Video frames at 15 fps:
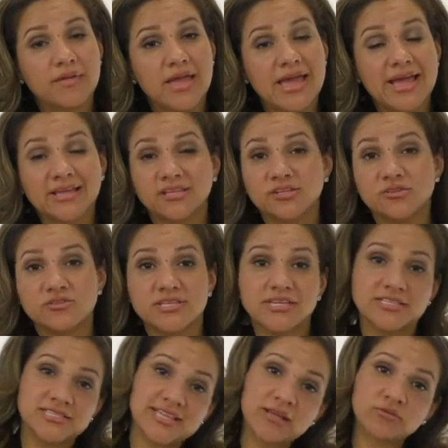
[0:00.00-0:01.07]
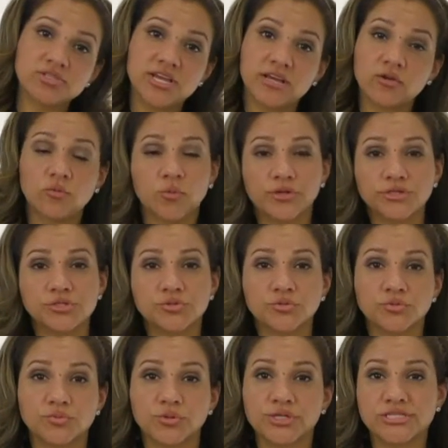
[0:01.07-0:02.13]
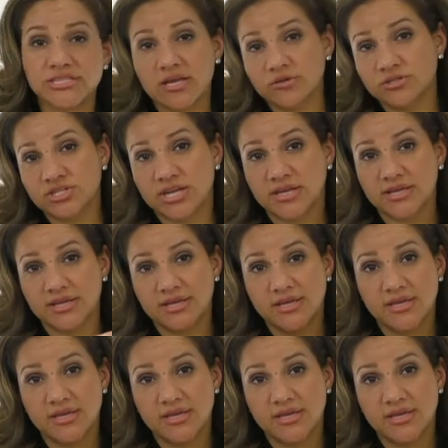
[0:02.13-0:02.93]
and you say sound check, 1, 2, 3, sound check.